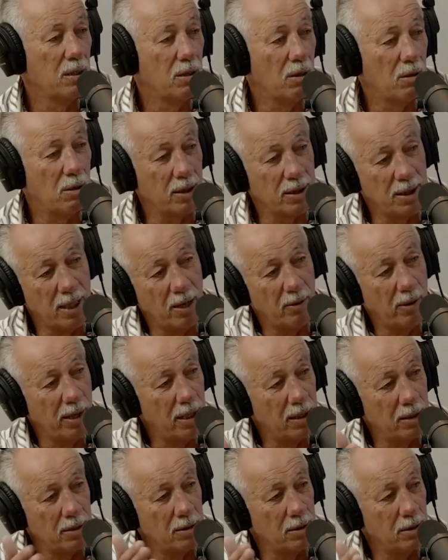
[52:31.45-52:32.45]
I'd go
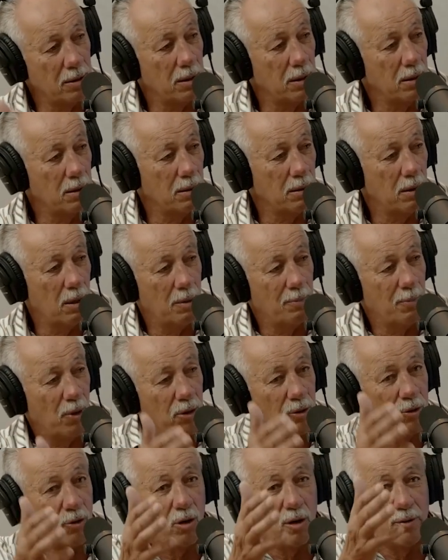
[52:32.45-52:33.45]
out and I
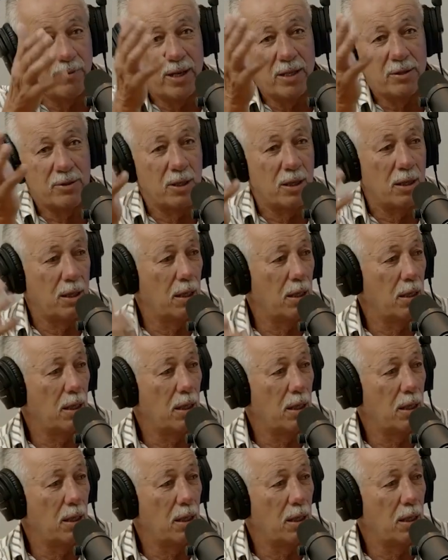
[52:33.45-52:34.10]
might drive out to